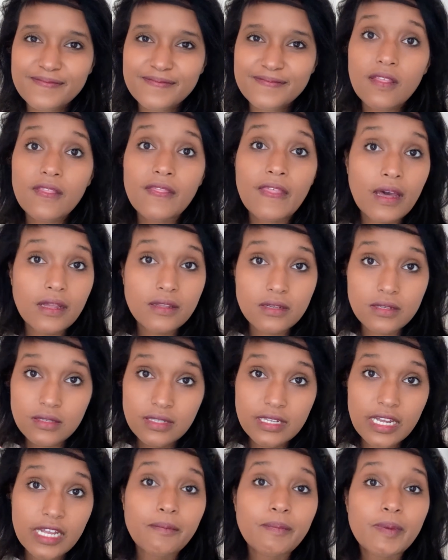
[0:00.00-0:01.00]
They
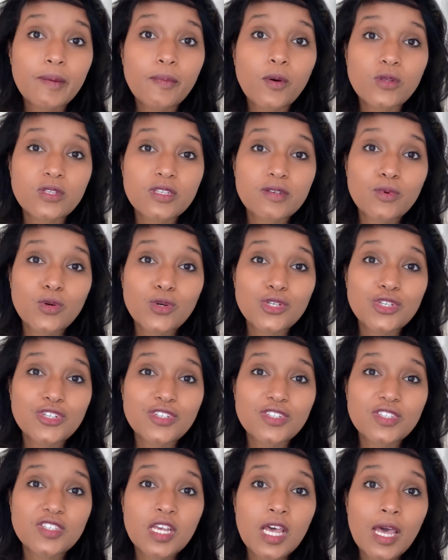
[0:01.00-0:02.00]
understand people's
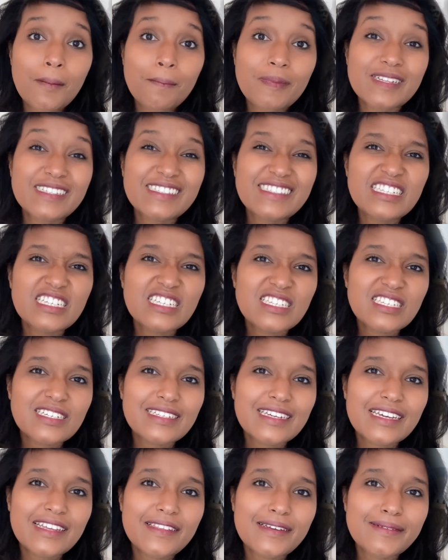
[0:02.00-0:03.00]
emotions, but
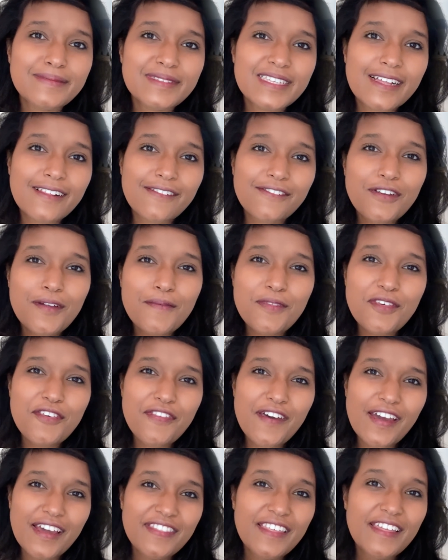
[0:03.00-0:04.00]
disconnect themselves from the
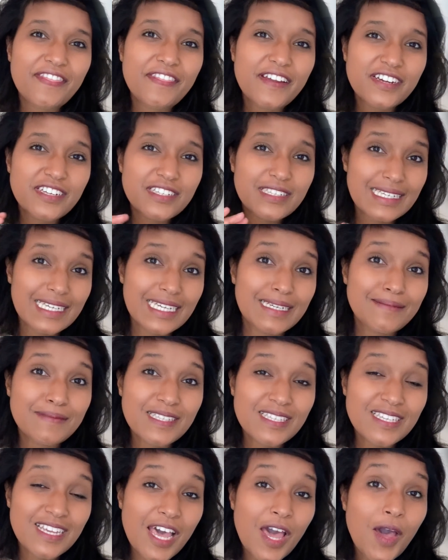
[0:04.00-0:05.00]
fact that their
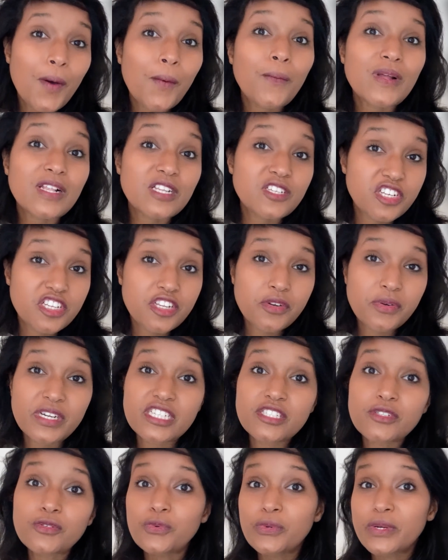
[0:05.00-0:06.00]
schemes will
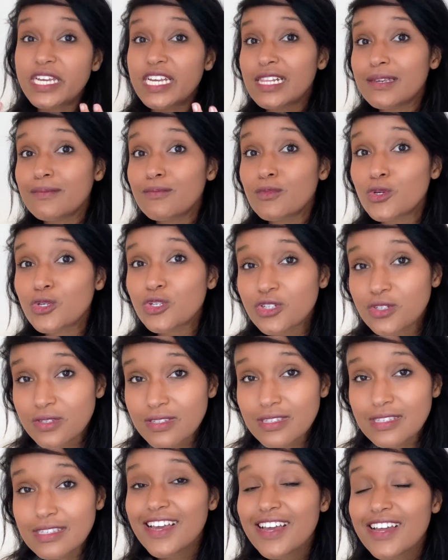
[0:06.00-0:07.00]
generate real
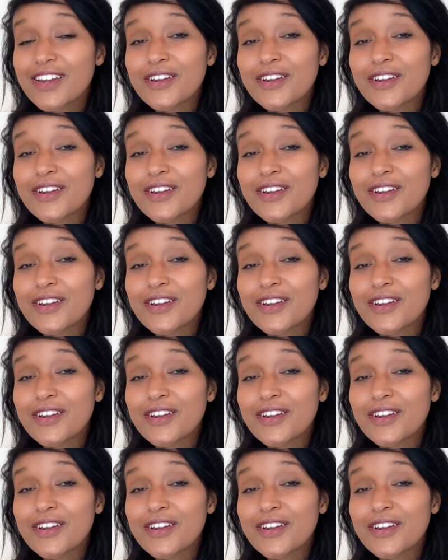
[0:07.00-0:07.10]
emotions,